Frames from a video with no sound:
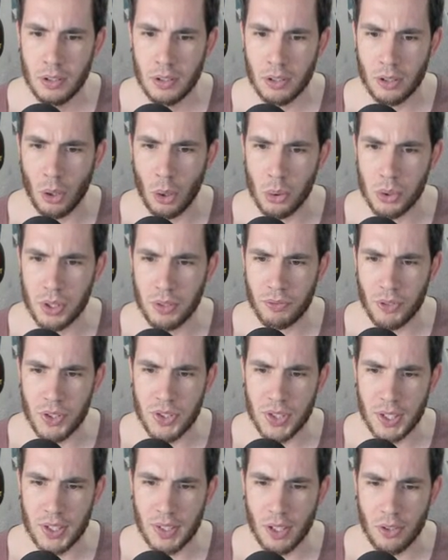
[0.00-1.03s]
Closing for
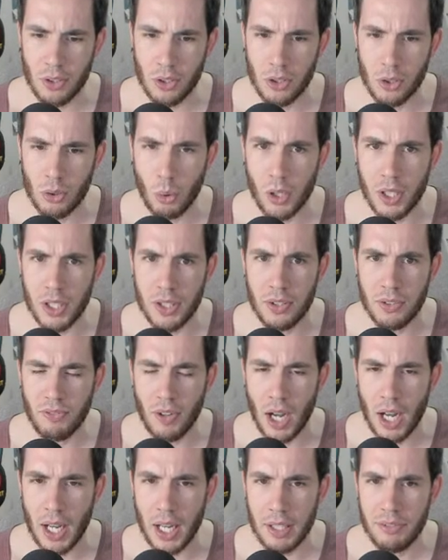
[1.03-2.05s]

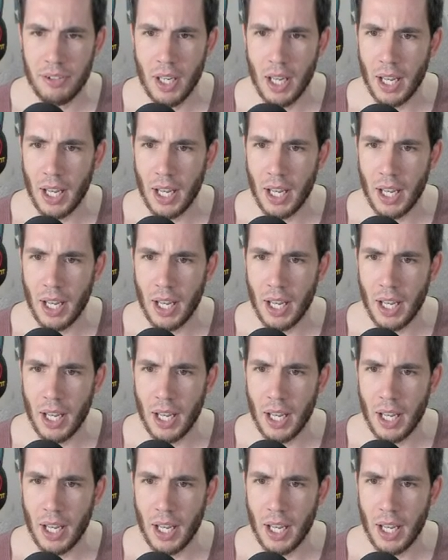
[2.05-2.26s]
625 $600.